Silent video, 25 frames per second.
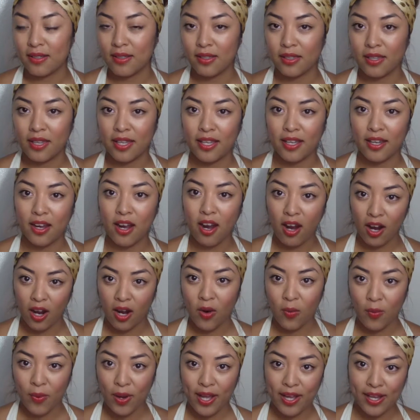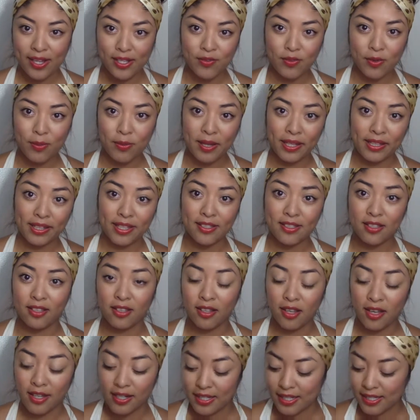like hot wax from like the
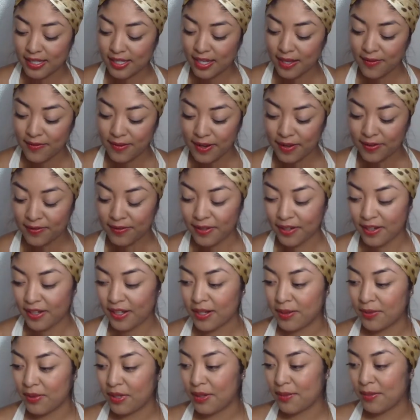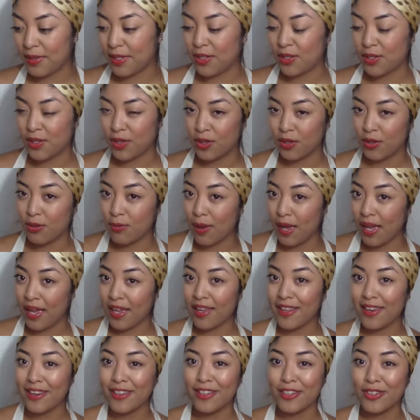salon and stuff, I figured it wouldn't be too
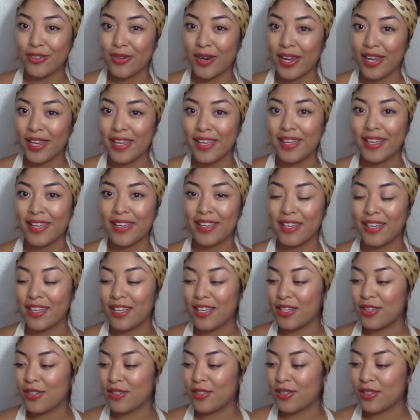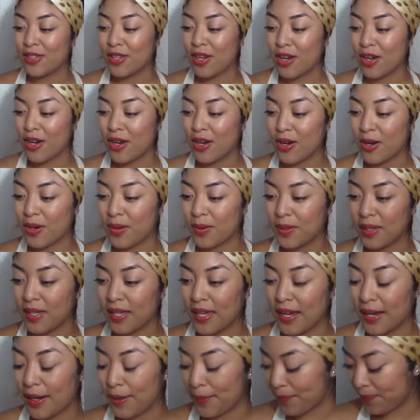bad to try it. So
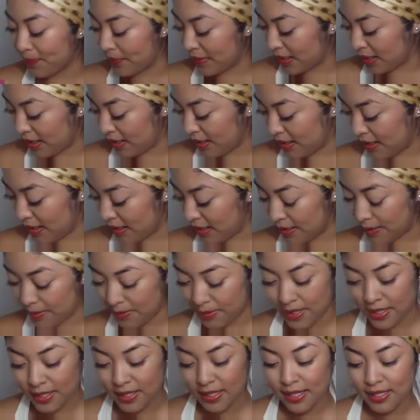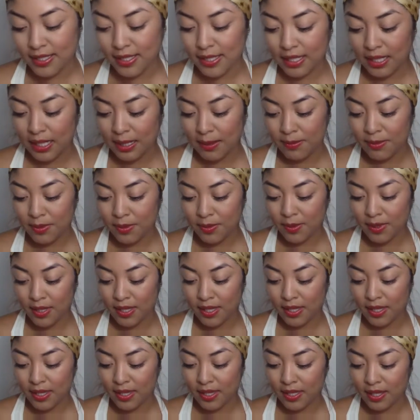yeah, it says it comes
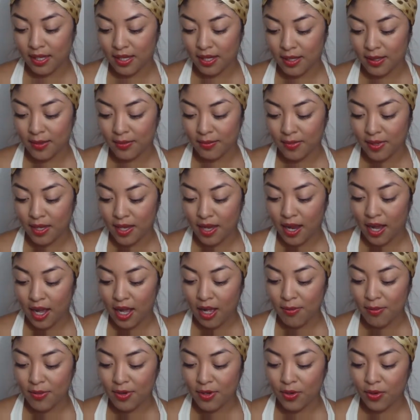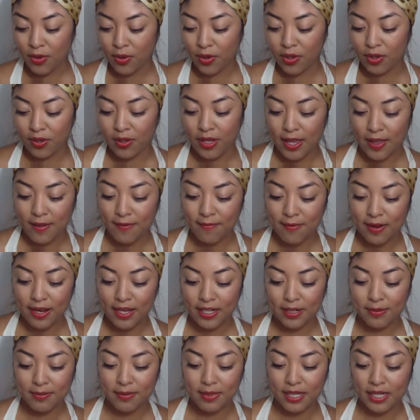with almond oil and
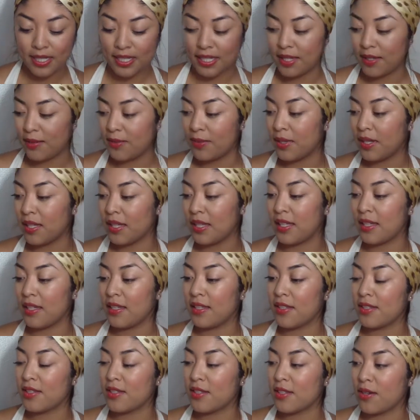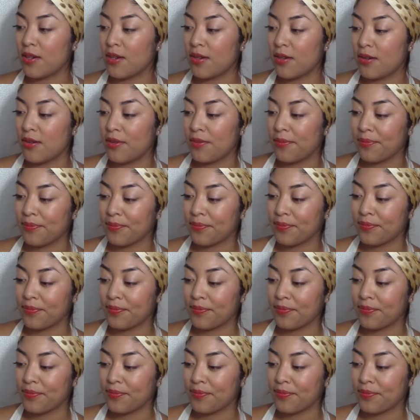vitamin E with it, so